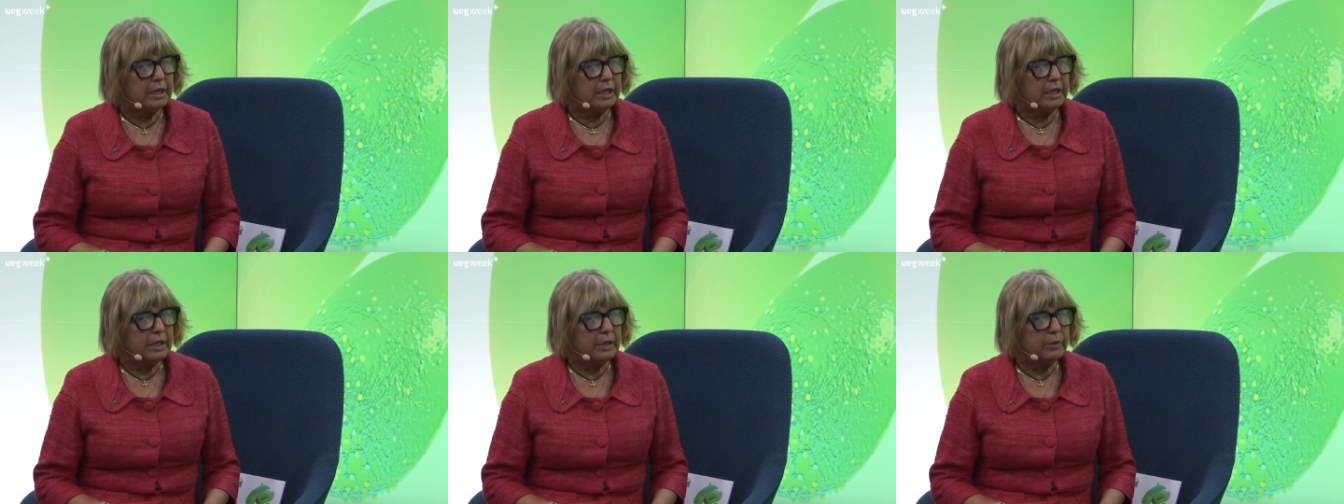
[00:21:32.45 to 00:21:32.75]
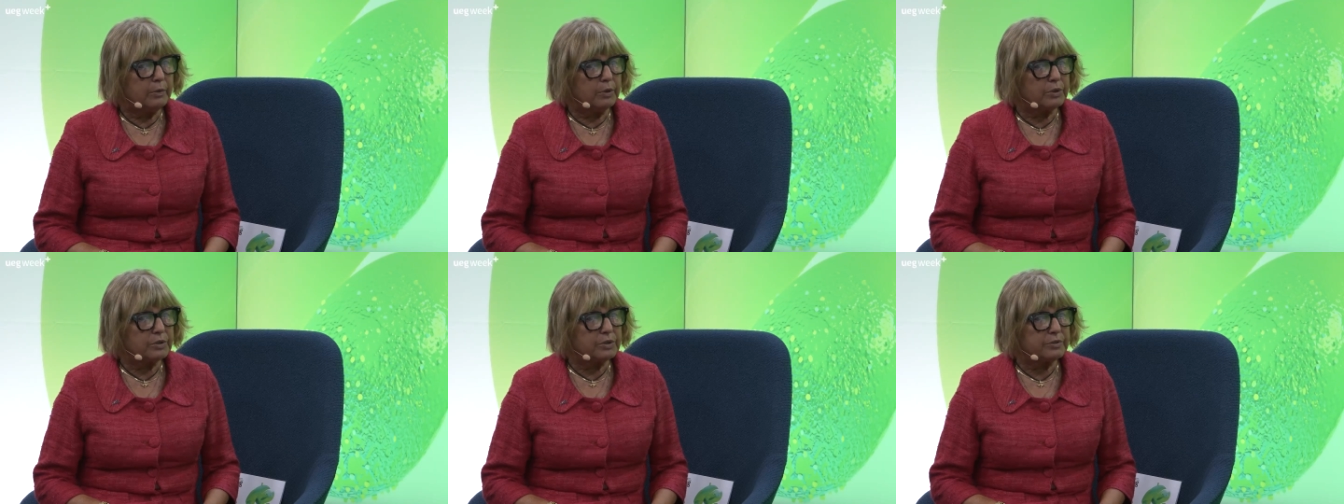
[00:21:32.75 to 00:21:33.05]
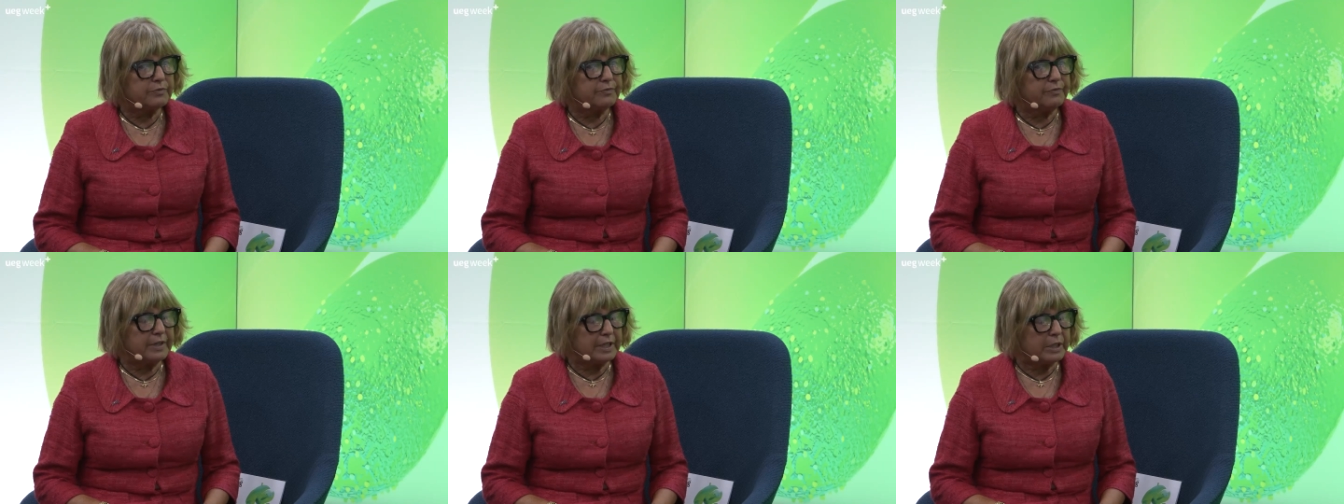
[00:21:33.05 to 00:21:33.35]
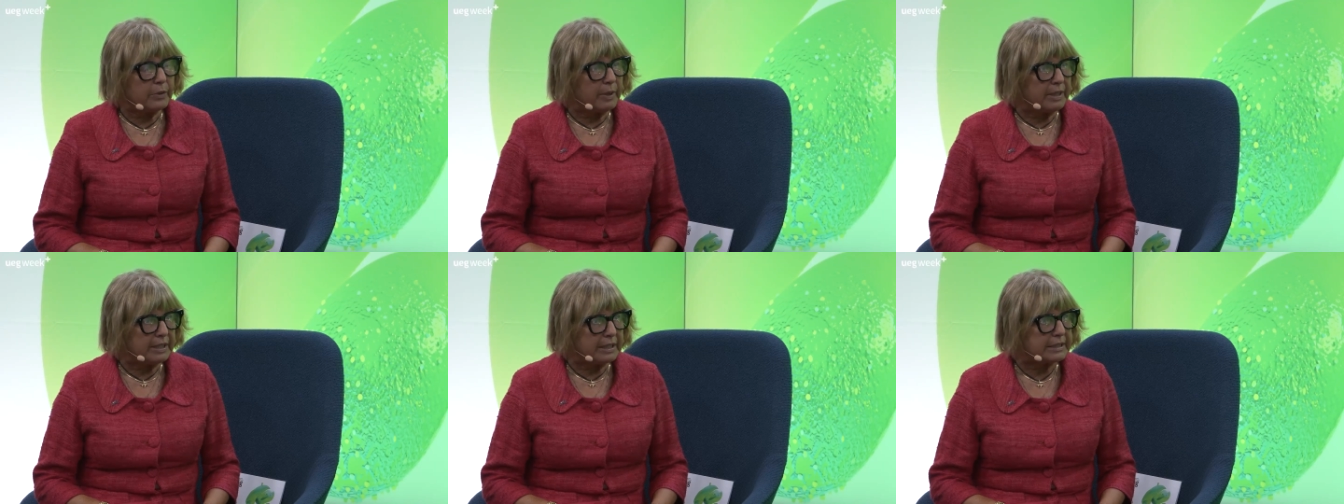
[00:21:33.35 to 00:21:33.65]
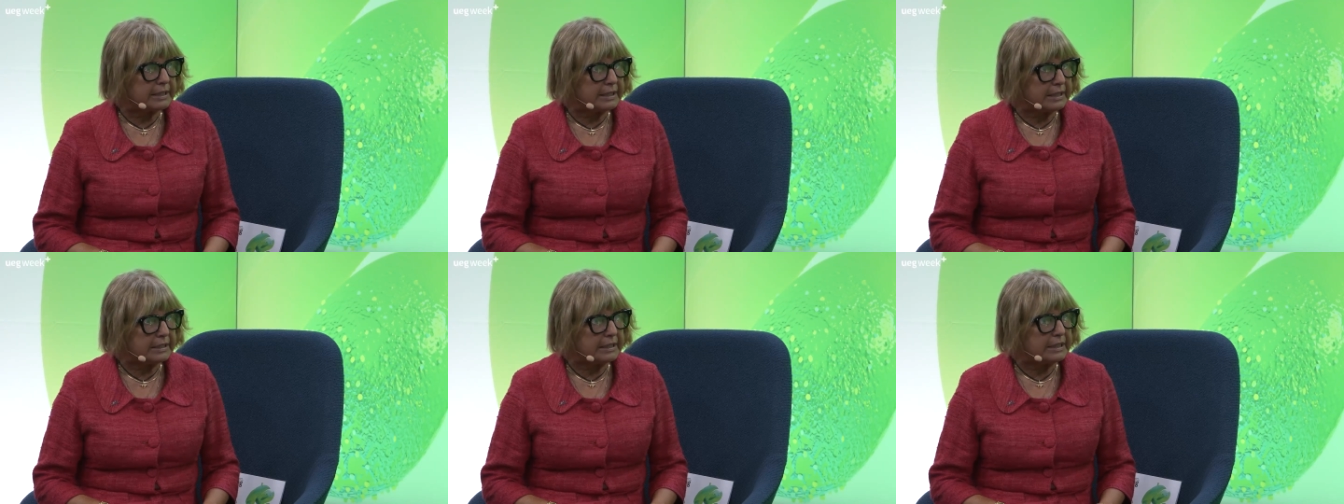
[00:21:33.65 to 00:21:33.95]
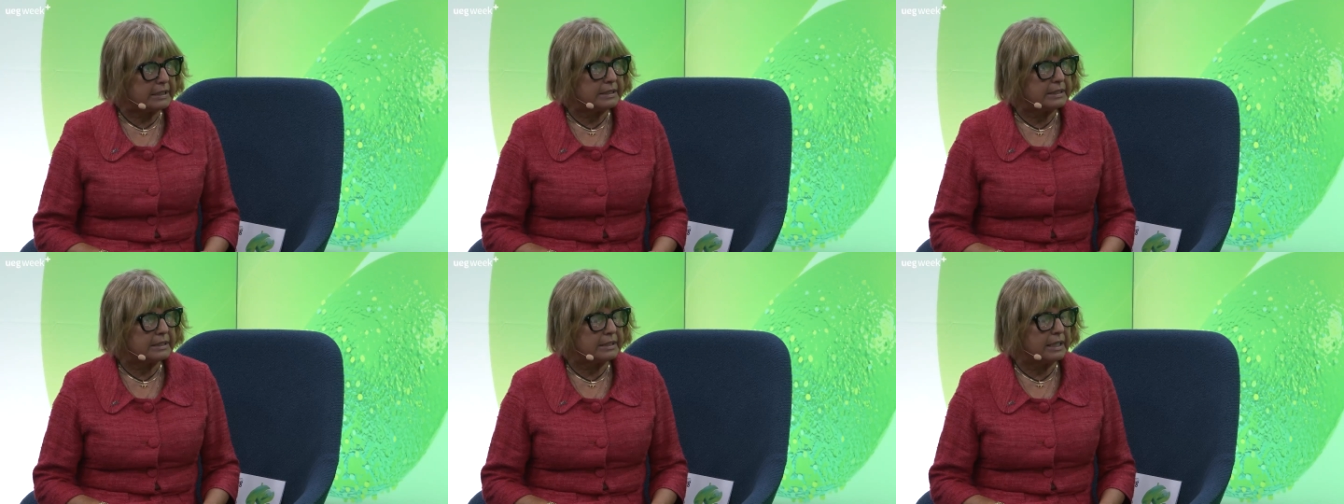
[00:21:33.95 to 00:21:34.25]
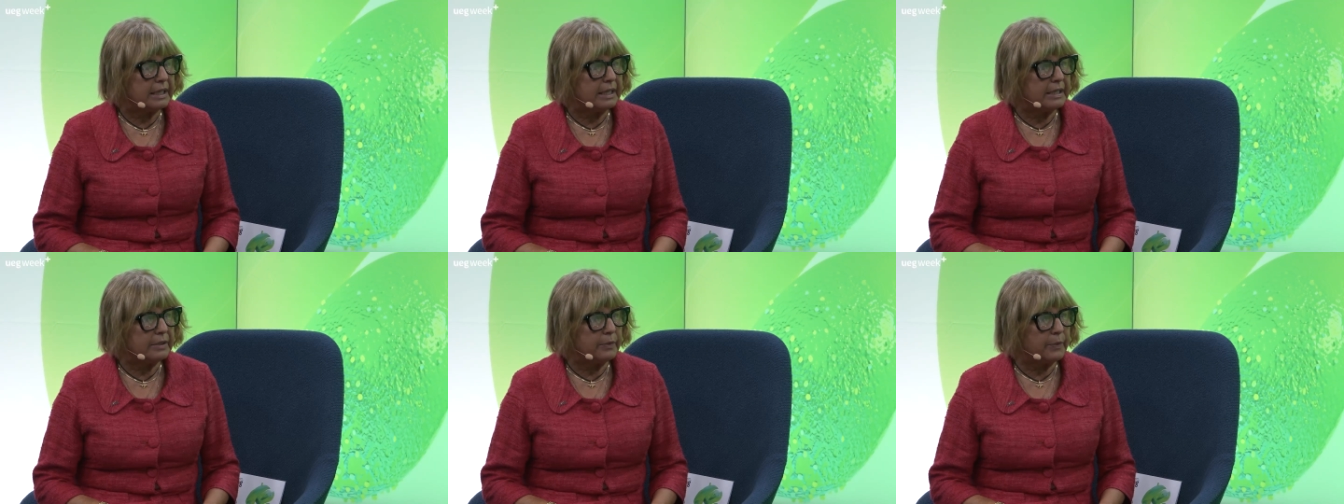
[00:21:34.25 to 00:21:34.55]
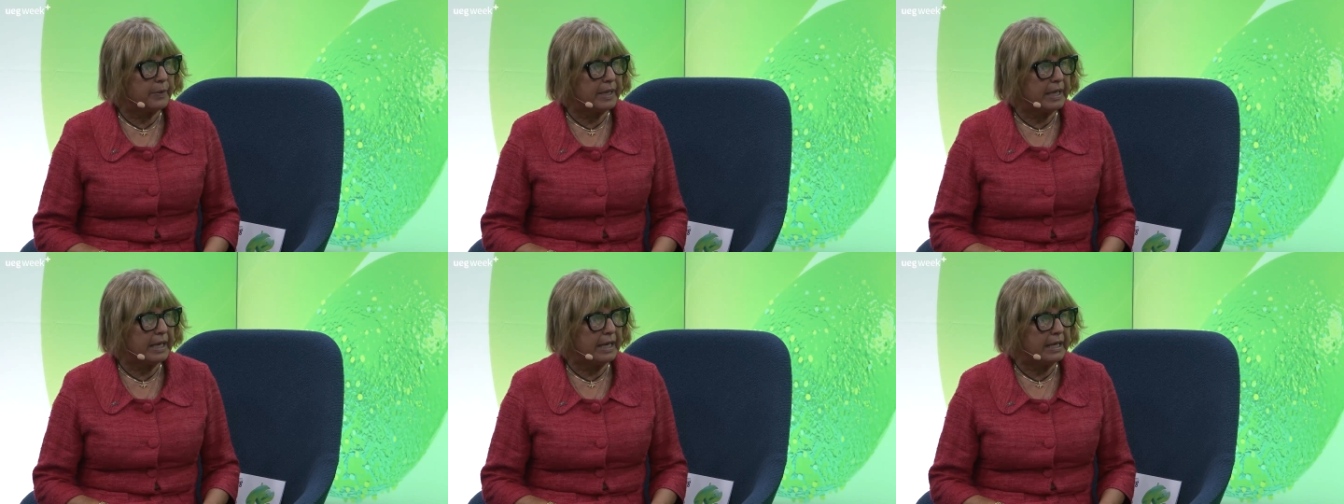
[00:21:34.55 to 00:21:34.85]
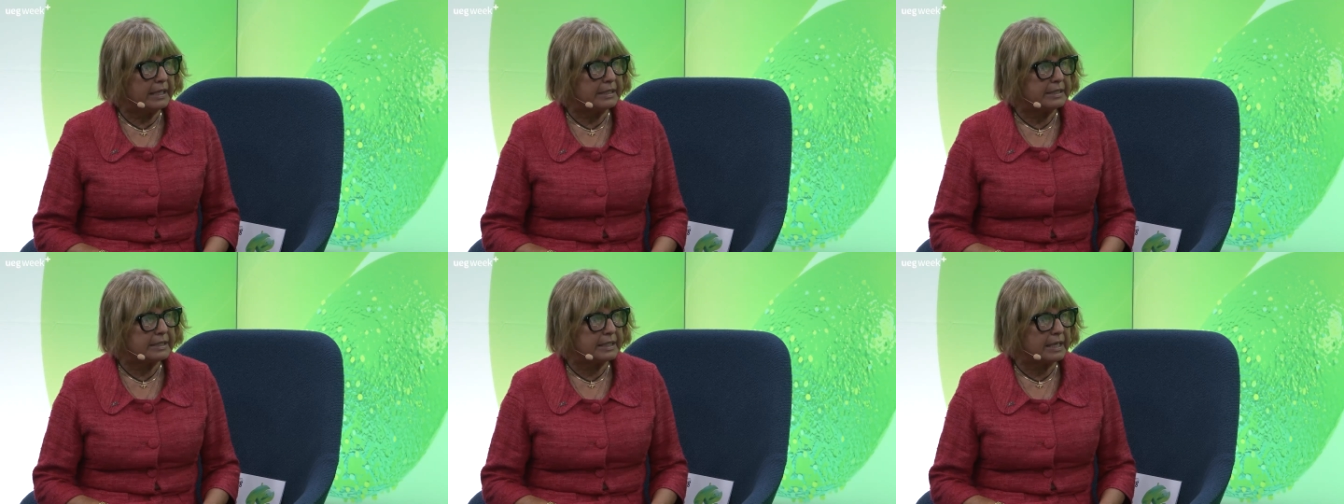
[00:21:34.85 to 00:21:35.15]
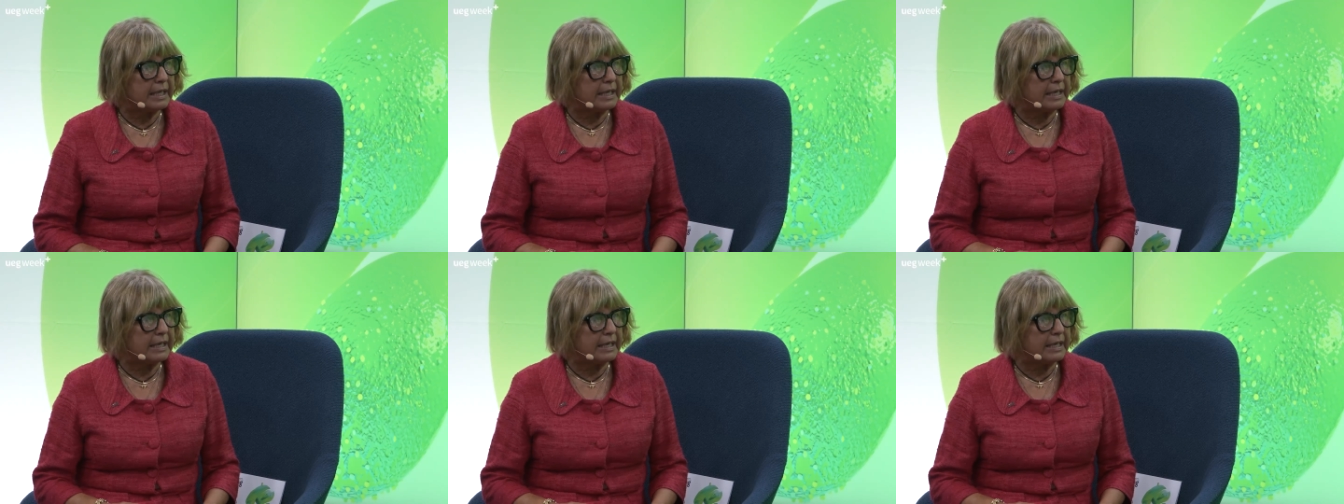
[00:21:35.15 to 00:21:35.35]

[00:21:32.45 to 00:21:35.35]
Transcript: It was very well attended, and we had, uh,